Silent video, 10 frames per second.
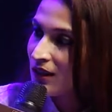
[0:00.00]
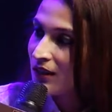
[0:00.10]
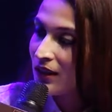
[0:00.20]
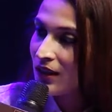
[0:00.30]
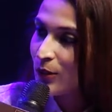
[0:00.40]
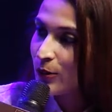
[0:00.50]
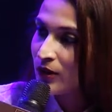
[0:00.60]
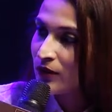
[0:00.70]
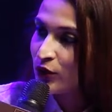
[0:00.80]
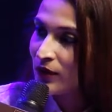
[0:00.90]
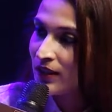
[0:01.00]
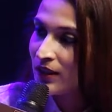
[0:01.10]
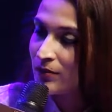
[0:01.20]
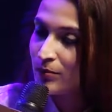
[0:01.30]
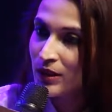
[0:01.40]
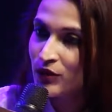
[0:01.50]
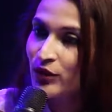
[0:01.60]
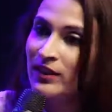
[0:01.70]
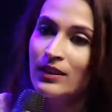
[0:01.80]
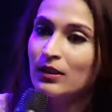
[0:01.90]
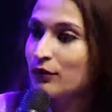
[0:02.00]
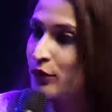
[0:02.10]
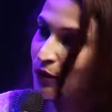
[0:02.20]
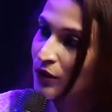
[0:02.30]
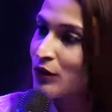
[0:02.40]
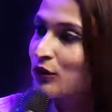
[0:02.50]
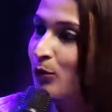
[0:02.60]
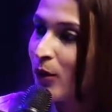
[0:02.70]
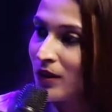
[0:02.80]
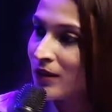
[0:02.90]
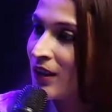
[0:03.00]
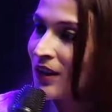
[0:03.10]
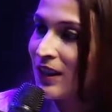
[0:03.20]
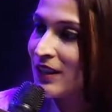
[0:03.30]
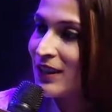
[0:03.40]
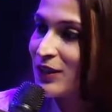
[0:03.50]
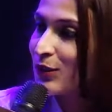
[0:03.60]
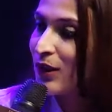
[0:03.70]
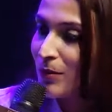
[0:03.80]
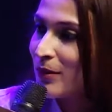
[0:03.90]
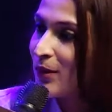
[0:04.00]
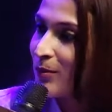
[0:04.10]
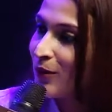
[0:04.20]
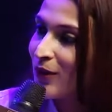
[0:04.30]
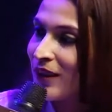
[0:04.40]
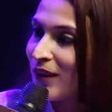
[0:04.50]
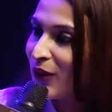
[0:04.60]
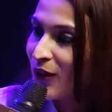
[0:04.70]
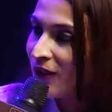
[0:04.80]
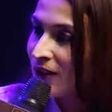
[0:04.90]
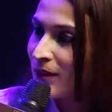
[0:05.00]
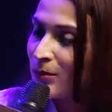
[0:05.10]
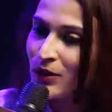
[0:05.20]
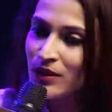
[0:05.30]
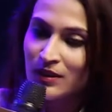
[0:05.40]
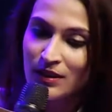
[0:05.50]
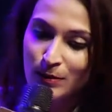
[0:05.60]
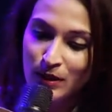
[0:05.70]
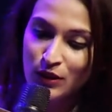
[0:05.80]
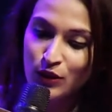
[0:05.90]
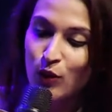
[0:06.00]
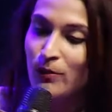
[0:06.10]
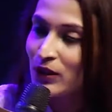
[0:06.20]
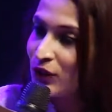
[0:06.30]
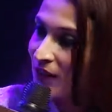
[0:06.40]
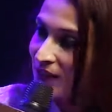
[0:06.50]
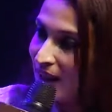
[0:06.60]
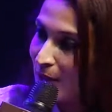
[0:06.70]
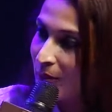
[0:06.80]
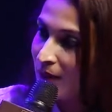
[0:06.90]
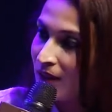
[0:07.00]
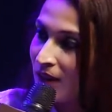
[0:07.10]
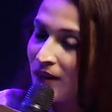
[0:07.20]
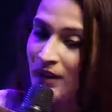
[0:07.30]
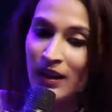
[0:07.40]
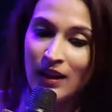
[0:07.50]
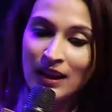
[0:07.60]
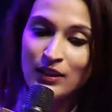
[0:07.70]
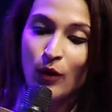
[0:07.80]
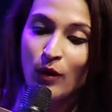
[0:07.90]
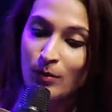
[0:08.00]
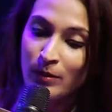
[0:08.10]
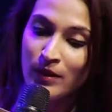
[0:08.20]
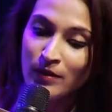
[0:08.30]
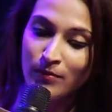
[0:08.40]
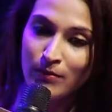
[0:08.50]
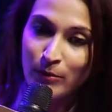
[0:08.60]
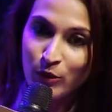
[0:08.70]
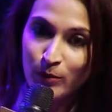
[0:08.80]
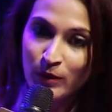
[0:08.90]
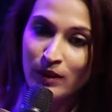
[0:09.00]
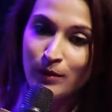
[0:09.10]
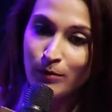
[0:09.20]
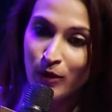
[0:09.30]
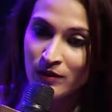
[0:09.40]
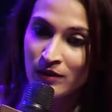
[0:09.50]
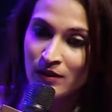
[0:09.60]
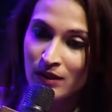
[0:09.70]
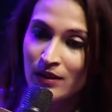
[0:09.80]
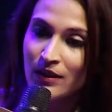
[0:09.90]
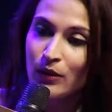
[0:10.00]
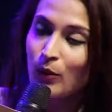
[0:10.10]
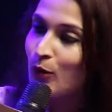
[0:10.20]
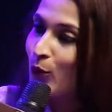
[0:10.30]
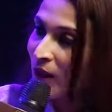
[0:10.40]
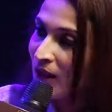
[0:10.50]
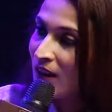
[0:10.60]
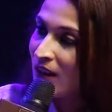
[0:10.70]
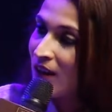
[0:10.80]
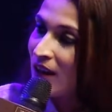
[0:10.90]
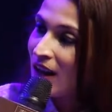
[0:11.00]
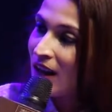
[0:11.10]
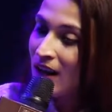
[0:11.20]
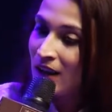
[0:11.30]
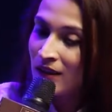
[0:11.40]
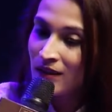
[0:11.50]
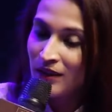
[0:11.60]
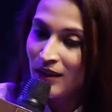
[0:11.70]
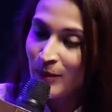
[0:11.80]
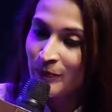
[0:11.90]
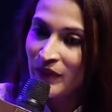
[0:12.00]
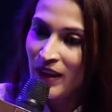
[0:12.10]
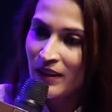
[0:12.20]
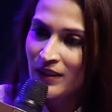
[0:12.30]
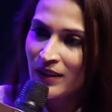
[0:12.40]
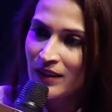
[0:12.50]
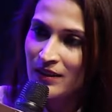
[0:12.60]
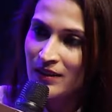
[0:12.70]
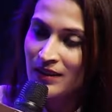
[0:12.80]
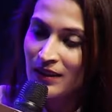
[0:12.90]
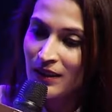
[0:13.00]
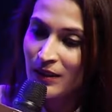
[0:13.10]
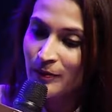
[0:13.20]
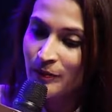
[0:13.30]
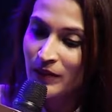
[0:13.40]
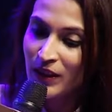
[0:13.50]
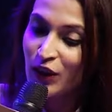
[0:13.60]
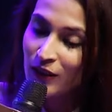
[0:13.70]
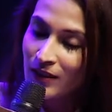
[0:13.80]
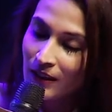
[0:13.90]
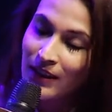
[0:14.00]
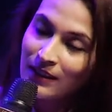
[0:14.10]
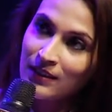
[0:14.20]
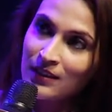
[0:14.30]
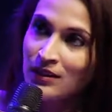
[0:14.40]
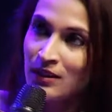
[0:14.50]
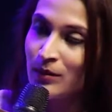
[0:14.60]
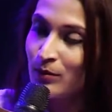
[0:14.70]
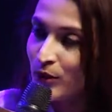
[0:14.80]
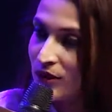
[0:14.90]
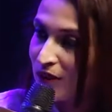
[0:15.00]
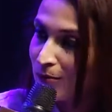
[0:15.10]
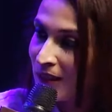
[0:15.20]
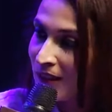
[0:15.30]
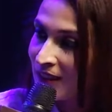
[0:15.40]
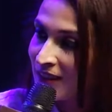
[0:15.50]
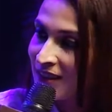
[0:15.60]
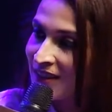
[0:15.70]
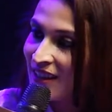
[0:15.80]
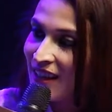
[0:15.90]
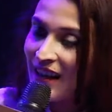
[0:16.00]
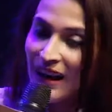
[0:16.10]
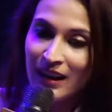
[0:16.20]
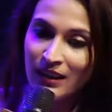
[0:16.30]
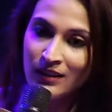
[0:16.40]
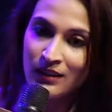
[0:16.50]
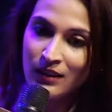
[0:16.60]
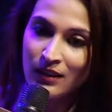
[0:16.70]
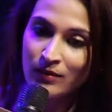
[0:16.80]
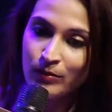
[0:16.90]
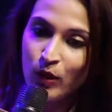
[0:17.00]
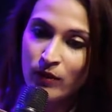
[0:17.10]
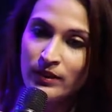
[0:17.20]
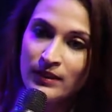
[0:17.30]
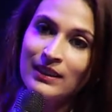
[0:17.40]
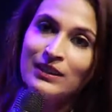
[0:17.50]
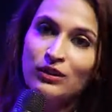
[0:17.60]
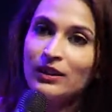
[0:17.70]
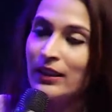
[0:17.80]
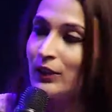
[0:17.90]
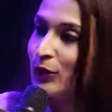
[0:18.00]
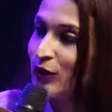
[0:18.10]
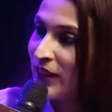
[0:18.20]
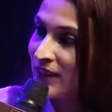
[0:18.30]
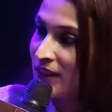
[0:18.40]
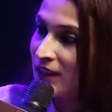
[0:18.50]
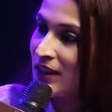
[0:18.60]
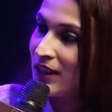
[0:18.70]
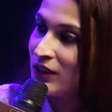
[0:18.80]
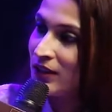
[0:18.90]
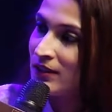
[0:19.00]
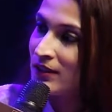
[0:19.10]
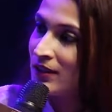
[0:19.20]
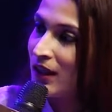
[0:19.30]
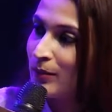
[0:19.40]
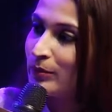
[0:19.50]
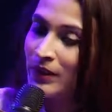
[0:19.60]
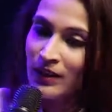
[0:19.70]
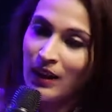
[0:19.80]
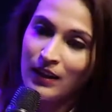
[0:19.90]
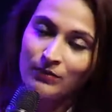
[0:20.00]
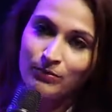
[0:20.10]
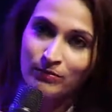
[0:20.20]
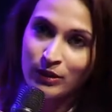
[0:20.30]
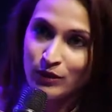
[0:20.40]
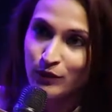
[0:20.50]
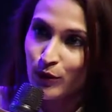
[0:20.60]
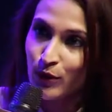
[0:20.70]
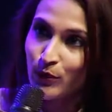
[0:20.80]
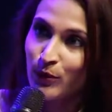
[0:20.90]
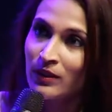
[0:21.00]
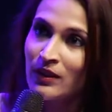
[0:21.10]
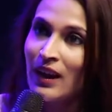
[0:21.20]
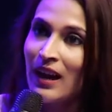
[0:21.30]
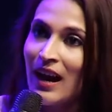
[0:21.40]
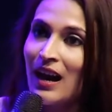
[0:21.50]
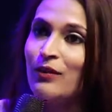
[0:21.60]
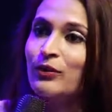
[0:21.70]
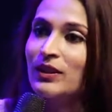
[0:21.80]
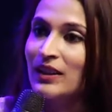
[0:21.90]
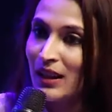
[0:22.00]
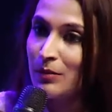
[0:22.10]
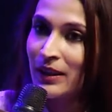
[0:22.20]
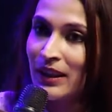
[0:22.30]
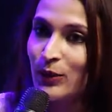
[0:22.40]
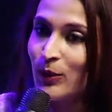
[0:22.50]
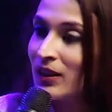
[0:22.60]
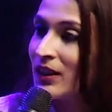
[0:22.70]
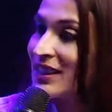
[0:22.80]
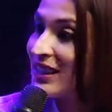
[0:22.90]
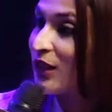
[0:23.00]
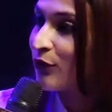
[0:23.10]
then I would have really been really confused as to what needs to come in the book and not, and because there's been so much that's happened, and it's all been memorable and important in their own way. And um, I think it's um, good that I didn't preserve my diaries. And uh, obviously today I don't write any diaries. I mean, I first of all, don't have the time, and I don't think do you, it's do safe you